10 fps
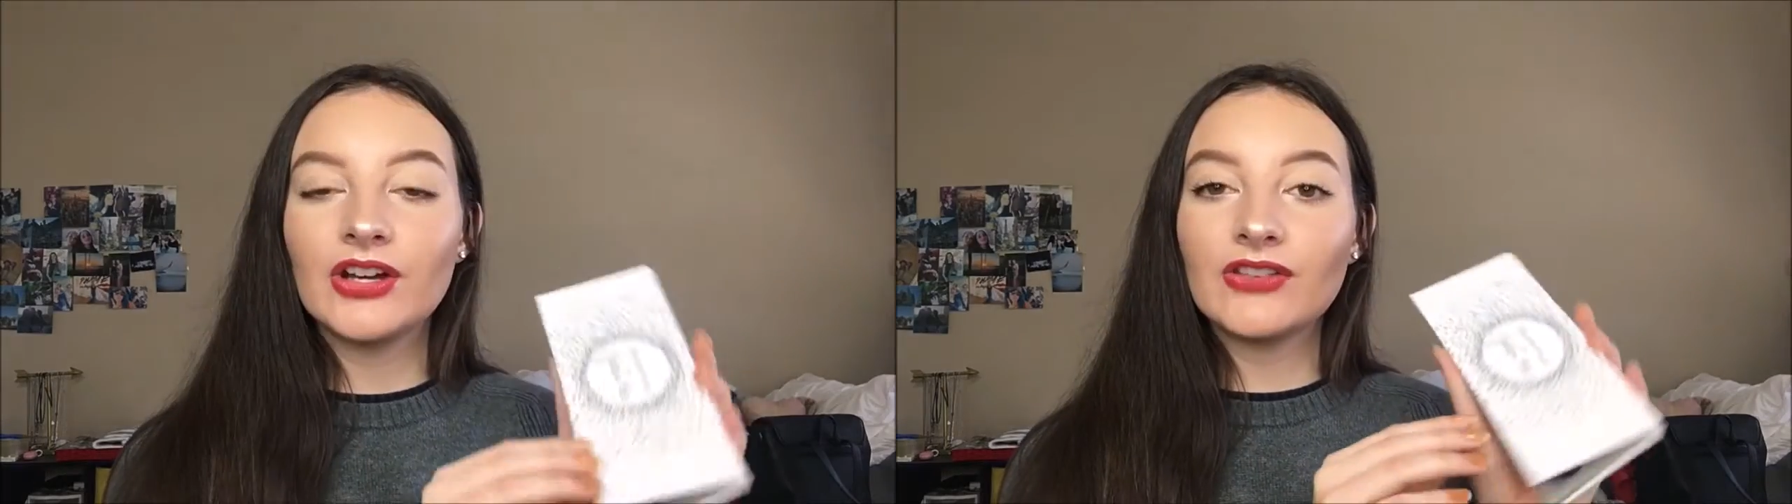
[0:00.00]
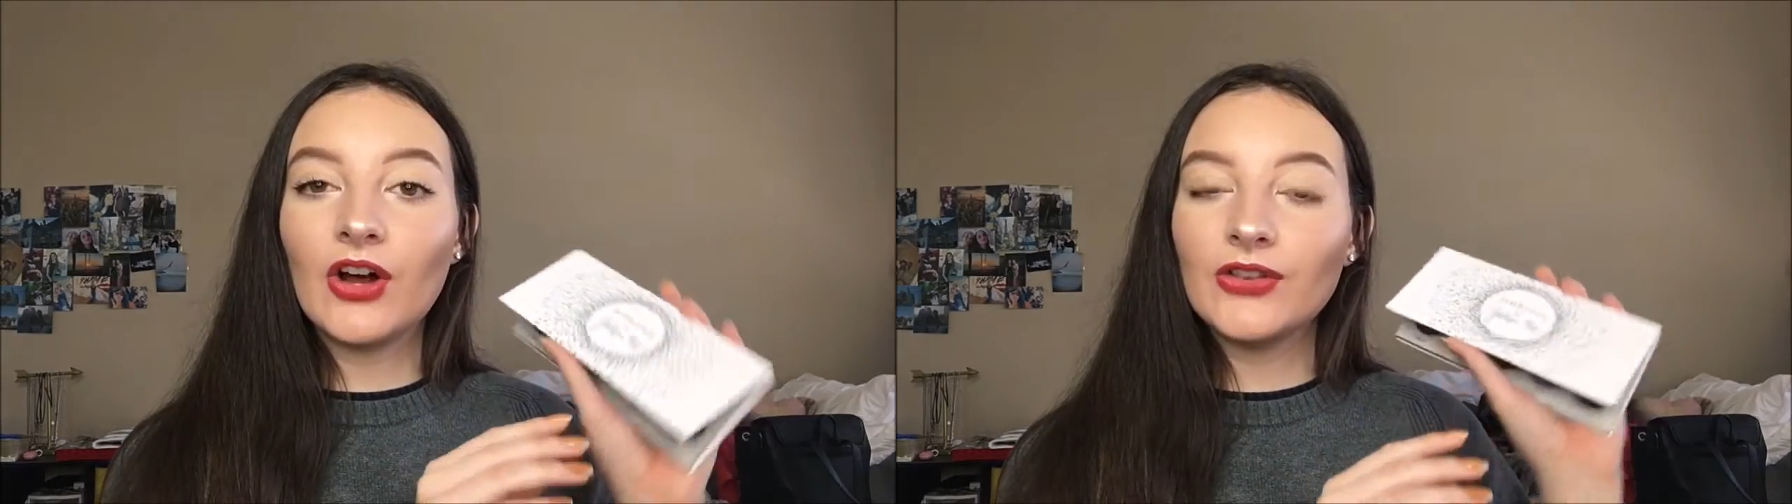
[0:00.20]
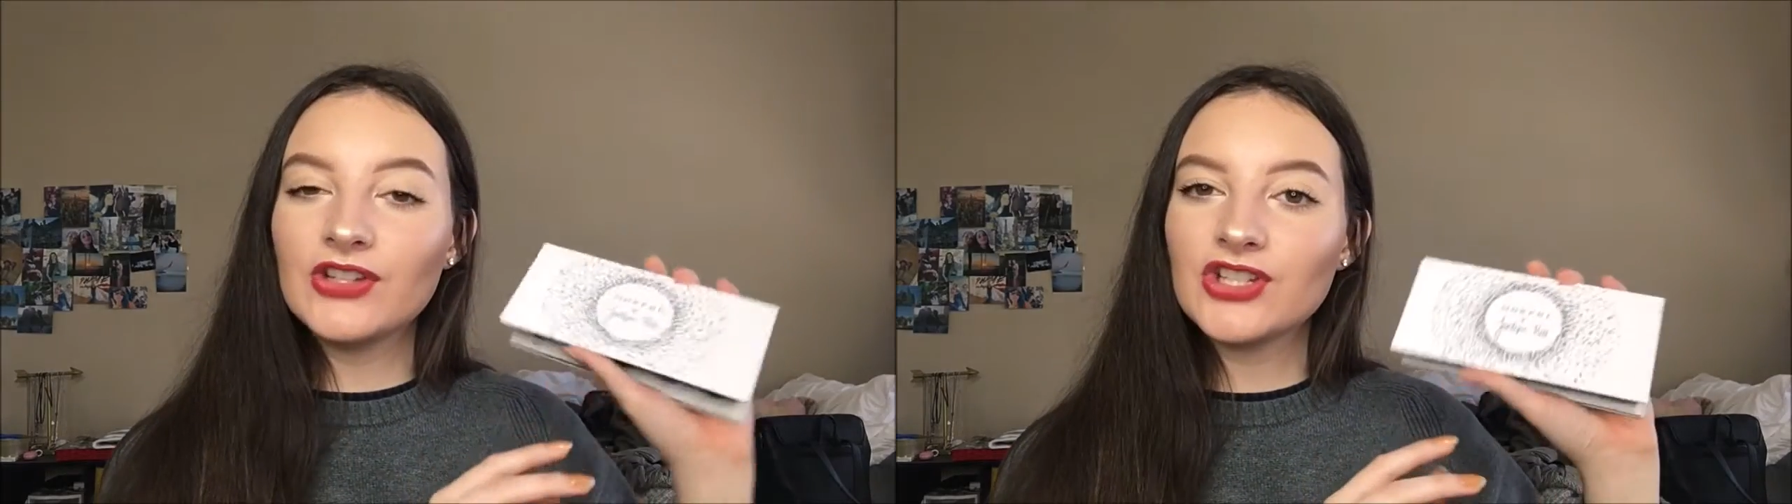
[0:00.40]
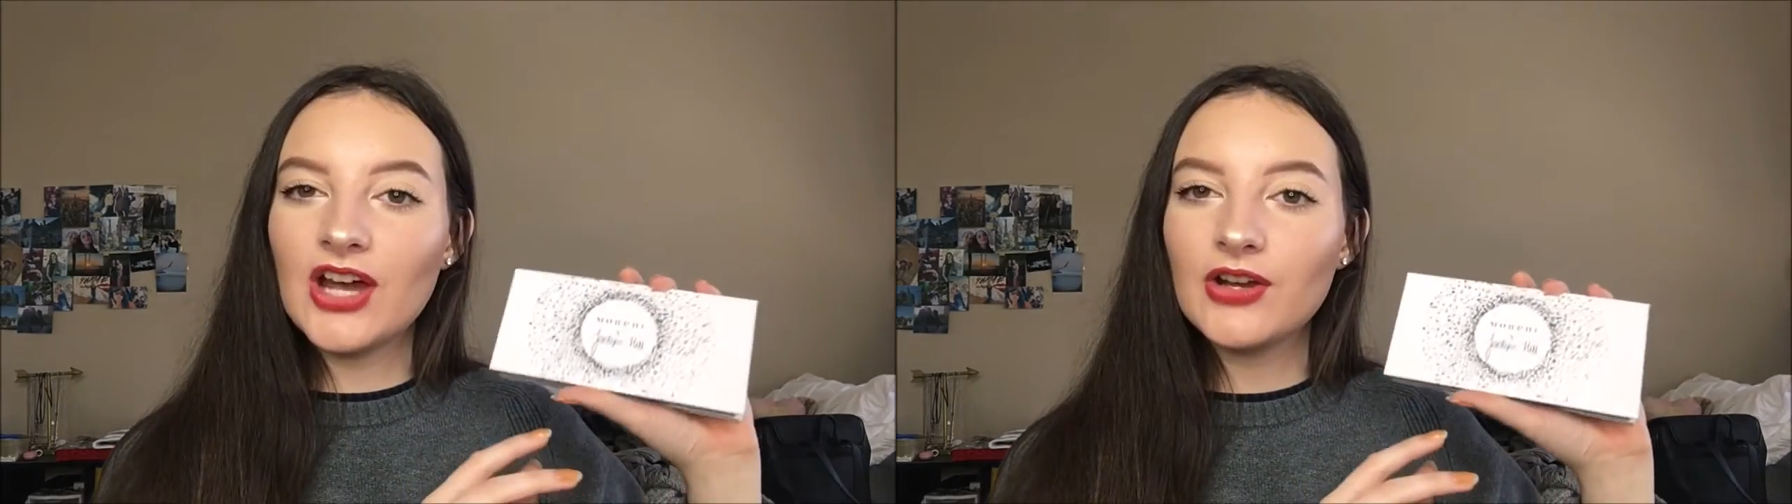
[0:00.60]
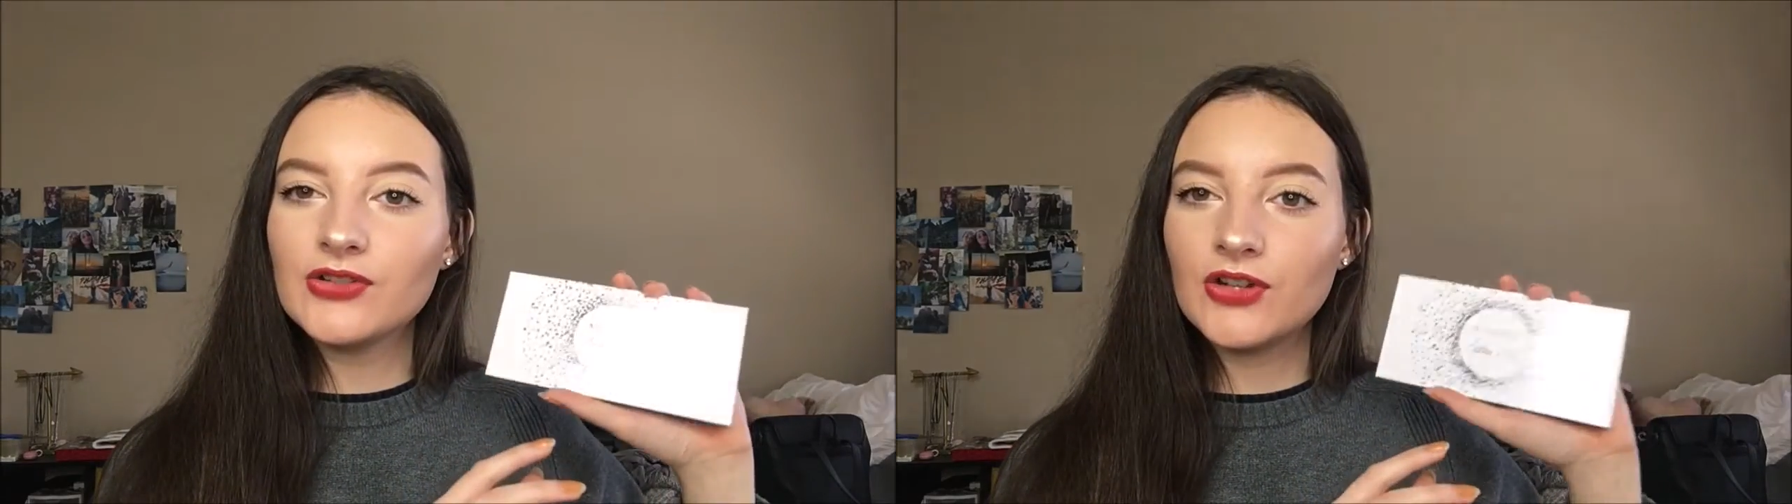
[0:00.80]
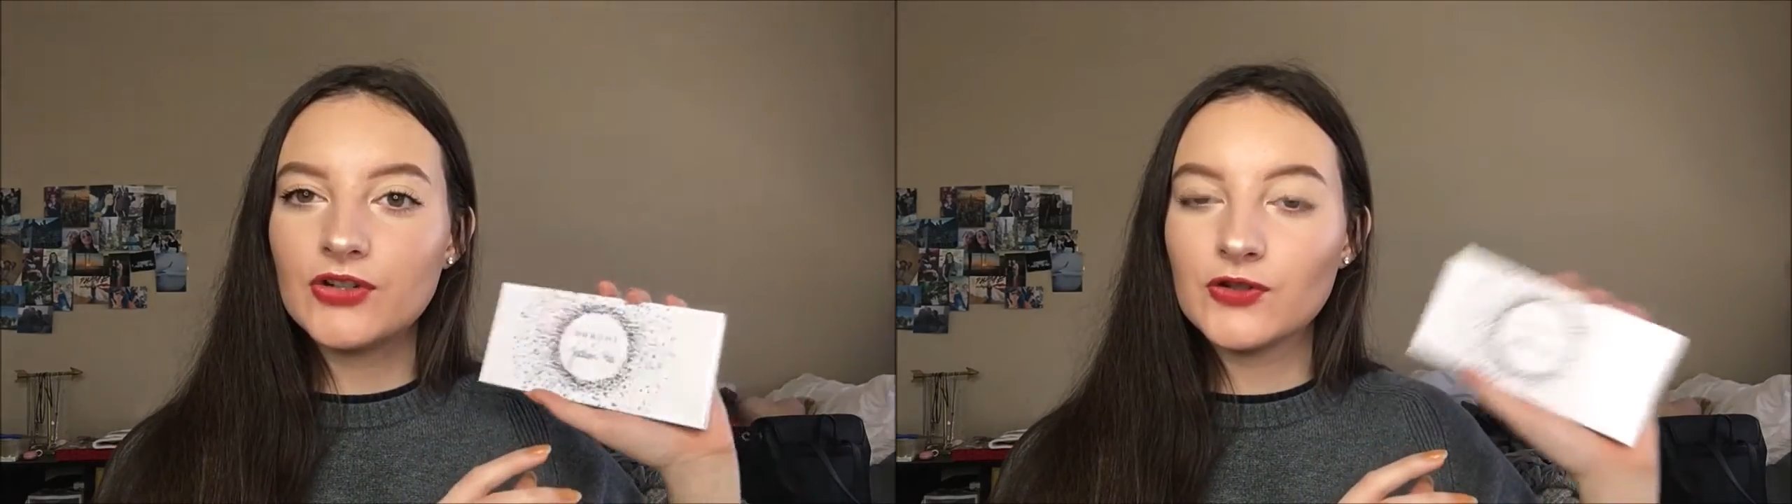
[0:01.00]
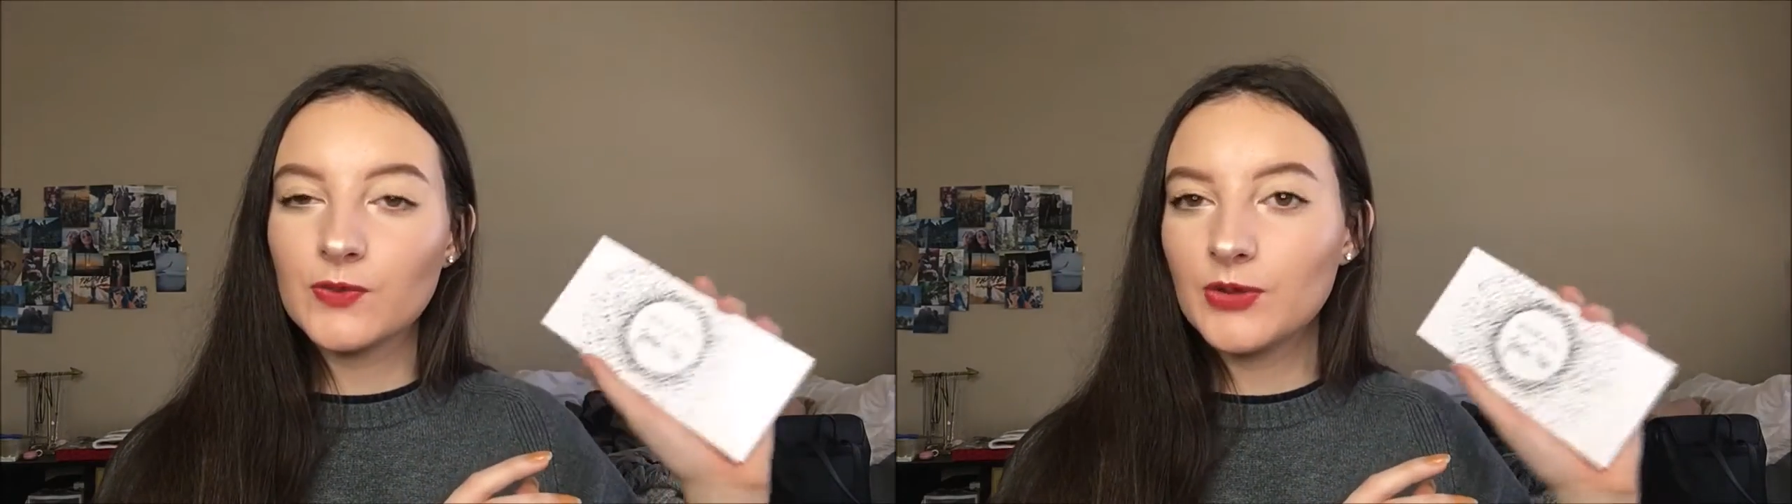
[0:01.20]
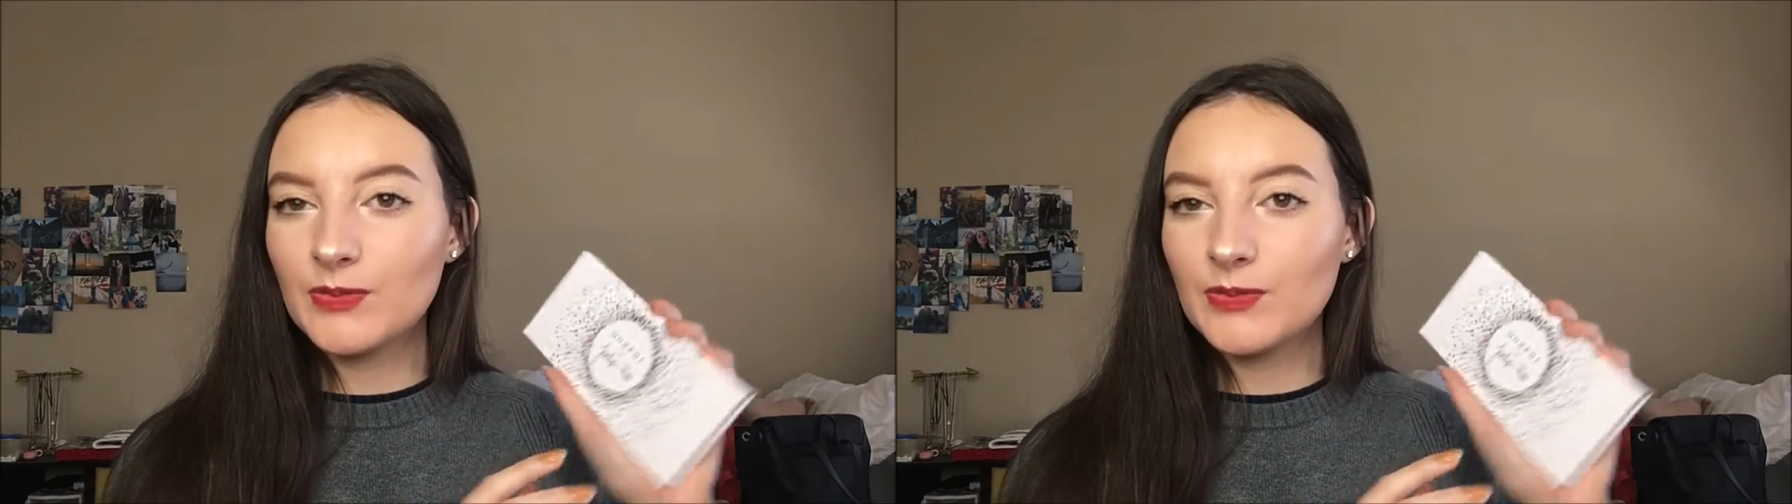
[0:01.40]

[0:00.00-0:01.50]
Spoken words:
All these shadows are super